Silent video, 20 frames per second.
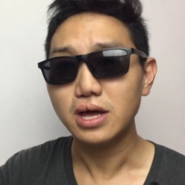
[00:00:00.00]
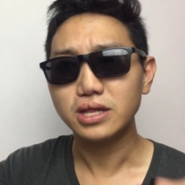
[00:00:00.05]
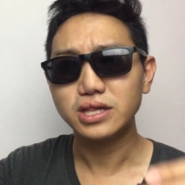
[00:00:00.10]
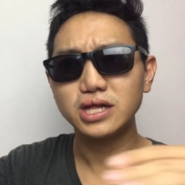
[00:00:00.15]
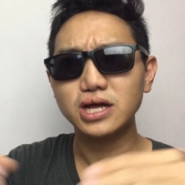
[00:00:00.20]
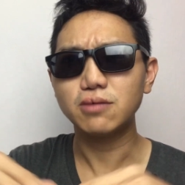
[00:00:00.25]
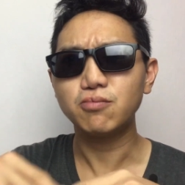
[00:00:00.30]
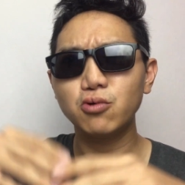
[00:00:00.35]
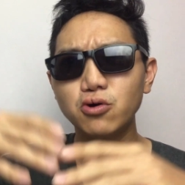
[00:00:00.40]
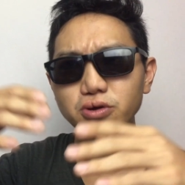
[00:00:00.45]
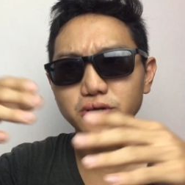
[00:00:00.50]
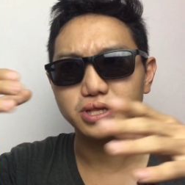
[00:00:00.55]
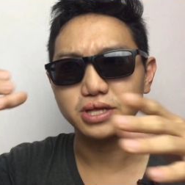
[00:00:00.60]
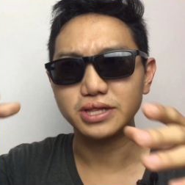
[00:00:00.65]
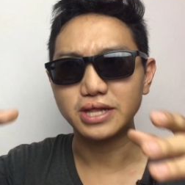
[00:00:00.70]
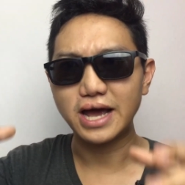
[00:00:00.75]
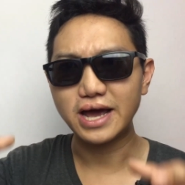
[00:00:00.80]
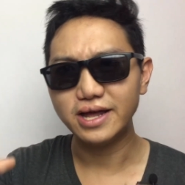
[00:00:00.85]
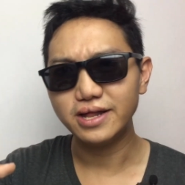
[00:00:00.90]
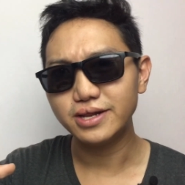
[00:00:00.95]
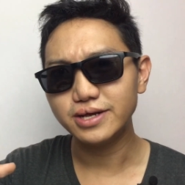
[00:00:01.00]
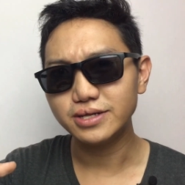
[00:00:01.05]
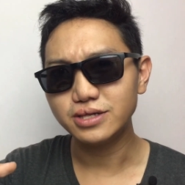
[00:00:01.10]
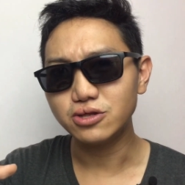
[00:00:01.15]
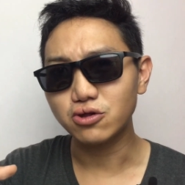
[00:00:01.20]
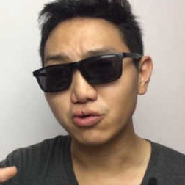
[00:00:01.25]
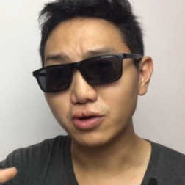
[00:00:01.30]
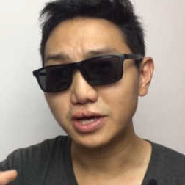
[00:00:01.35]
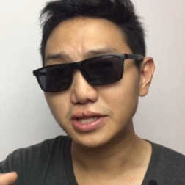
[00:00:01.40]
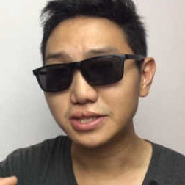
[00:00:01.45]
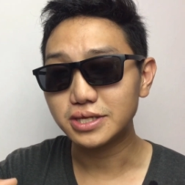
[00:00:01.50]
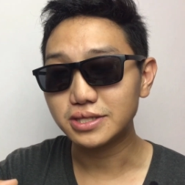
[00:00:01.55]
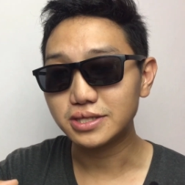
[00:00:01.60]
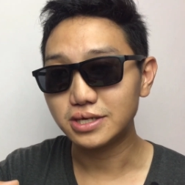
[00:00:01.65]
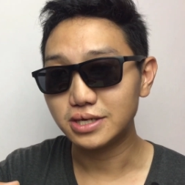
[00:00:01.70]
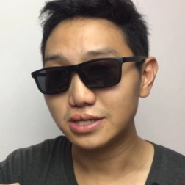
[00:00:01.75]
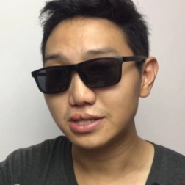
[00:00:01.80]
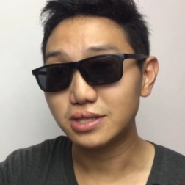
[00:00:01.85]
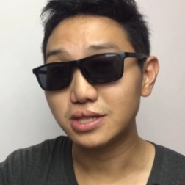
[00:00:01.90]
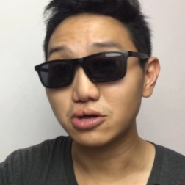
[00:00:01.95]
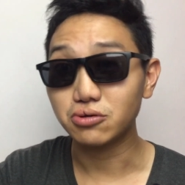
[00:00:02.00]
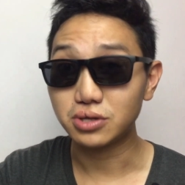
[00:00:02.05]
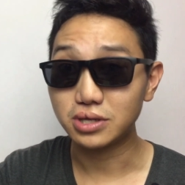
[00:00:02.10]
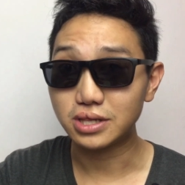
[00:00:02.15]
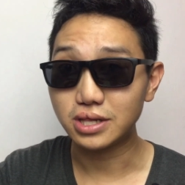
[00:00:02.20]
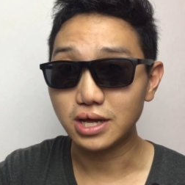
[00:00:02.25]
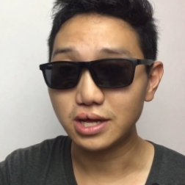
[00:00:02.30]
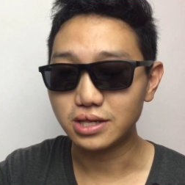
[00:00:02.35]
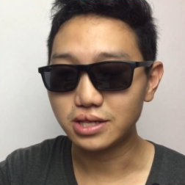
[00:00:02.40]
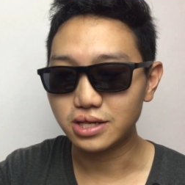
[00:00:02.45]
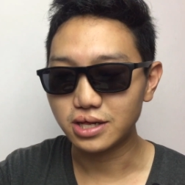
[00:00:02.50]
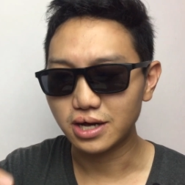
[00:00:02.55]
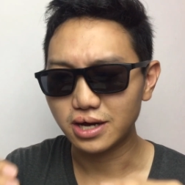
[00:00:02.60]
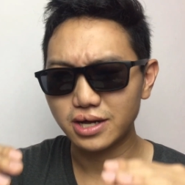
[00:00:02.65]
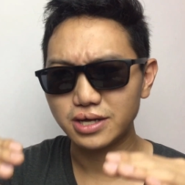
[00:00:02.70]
Singapore is an island located in Southeast Asia,